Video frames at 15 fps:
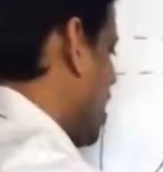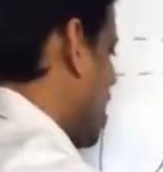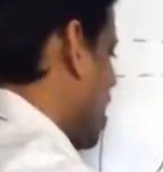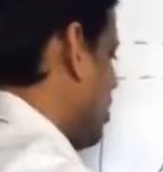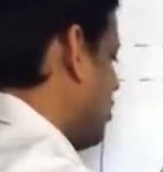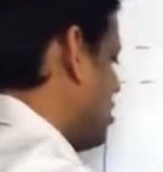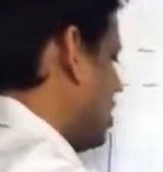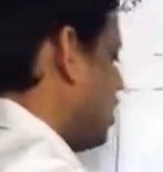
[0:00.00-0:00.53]

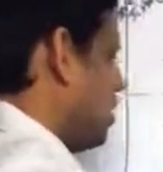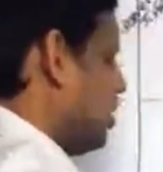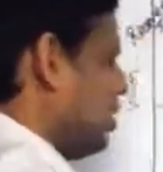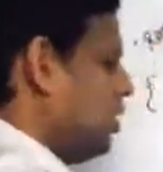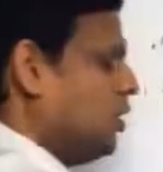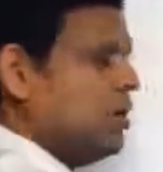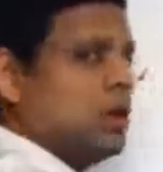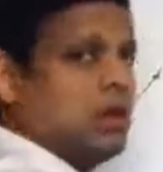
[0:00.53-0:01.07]
hour,
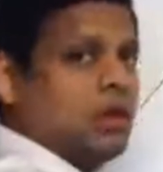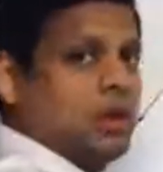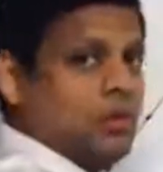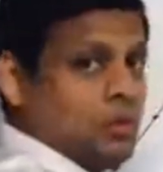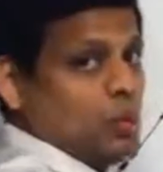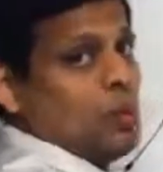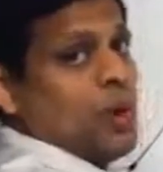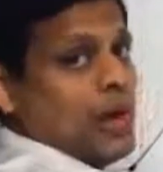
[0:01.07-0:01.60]

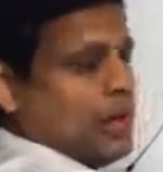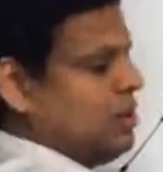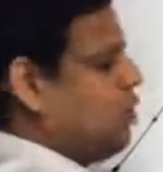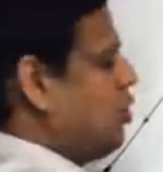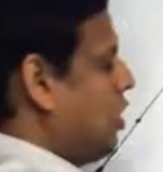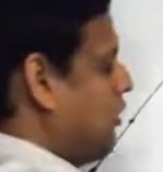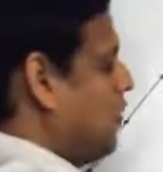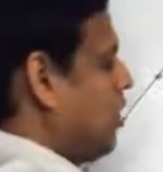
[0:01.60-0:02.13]
when
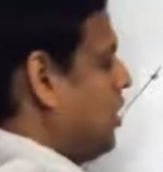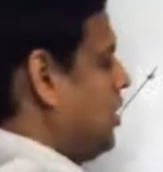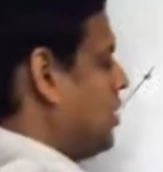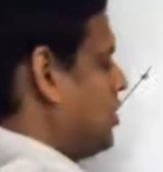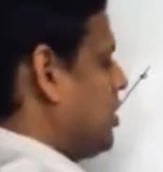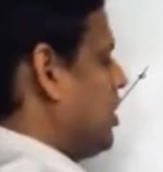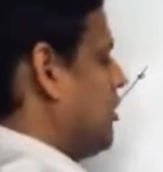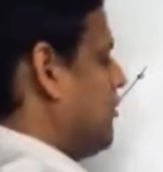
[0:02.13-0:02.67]
you have already
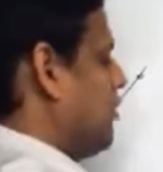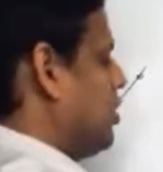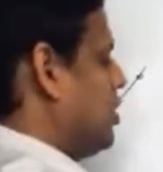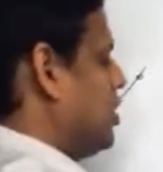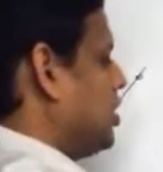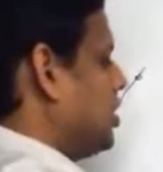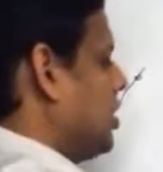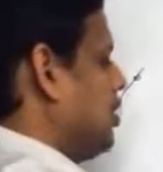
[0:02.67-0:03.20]
studied for
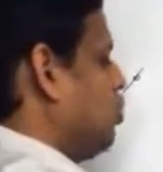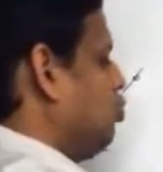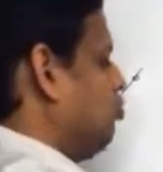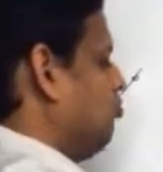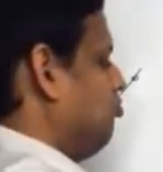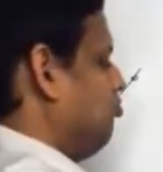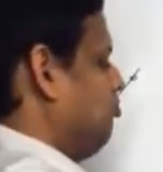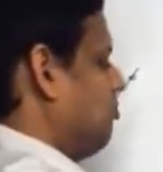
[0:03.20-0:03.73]
just say
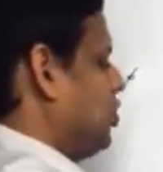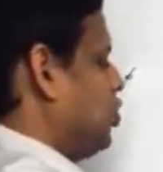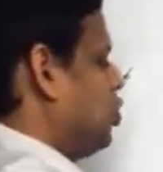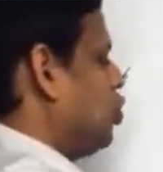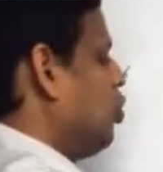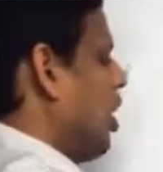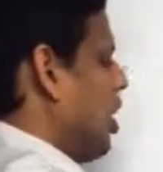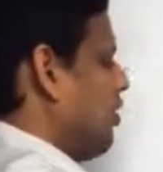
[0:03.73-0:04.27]

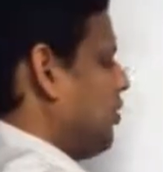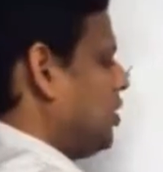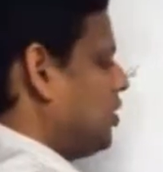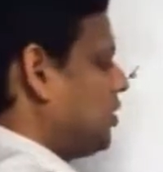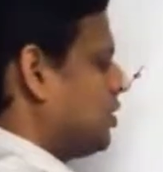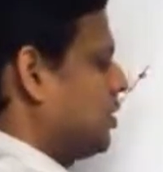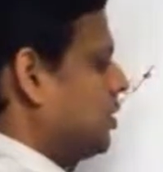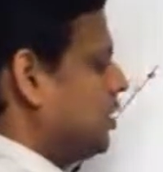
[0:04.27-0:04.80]
2
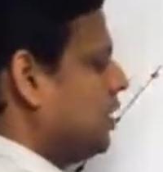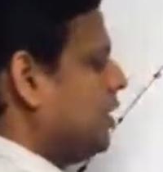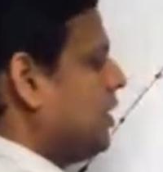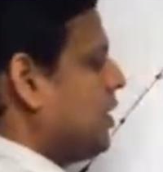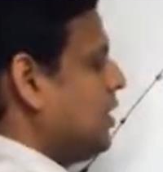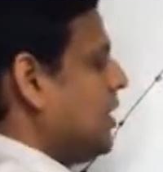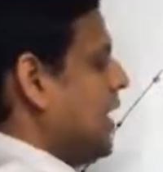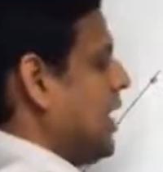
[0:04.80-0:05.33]
hours,
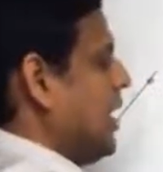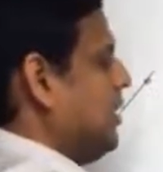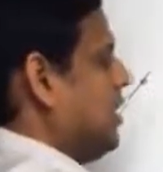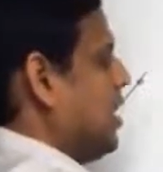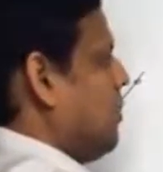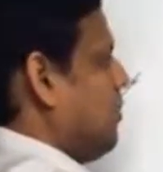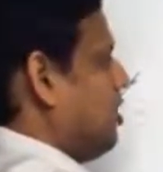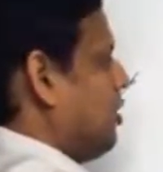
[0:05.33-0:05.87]
then
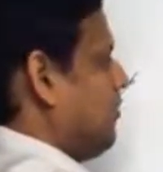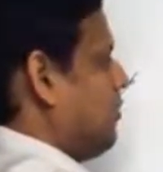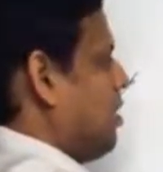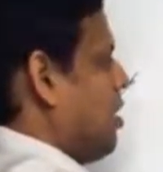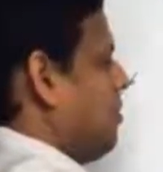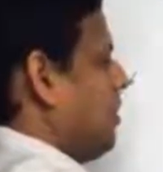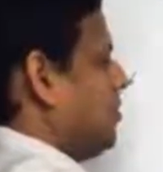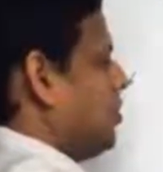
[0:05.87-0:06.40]
the amount of
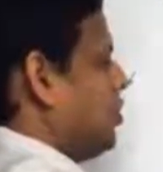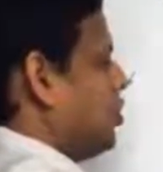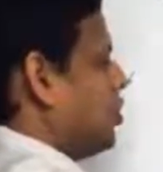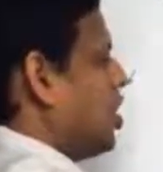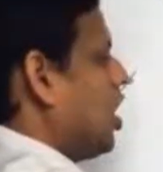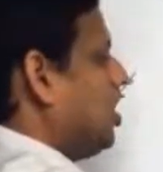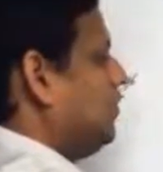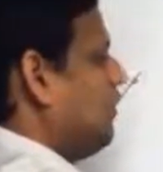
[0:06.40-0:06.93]
problems you
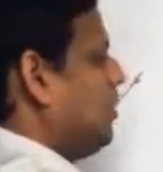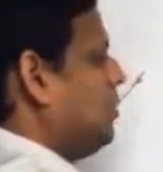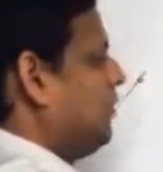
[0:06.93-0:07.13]
solve will